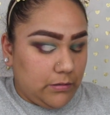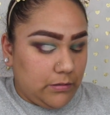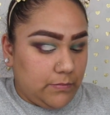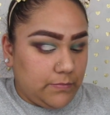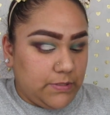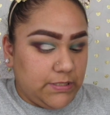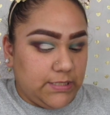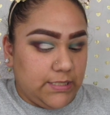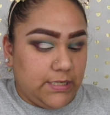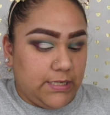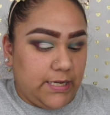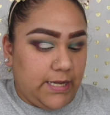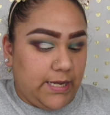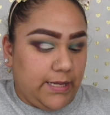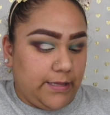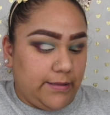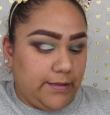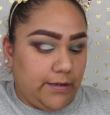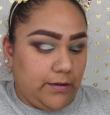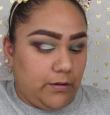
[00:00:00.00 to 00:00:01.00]
I'm just going to
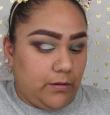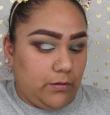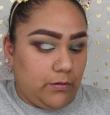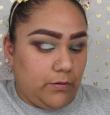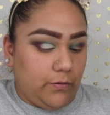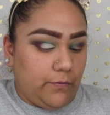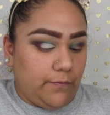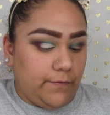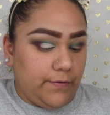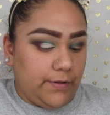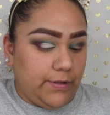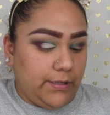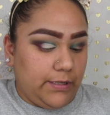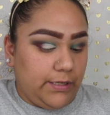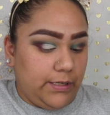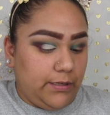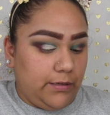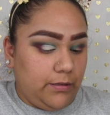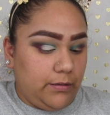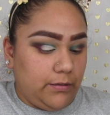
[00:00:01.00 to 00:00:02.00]
add that all over the
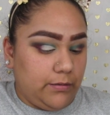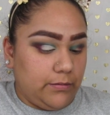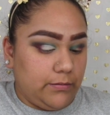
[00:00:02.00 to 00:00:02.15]
lid.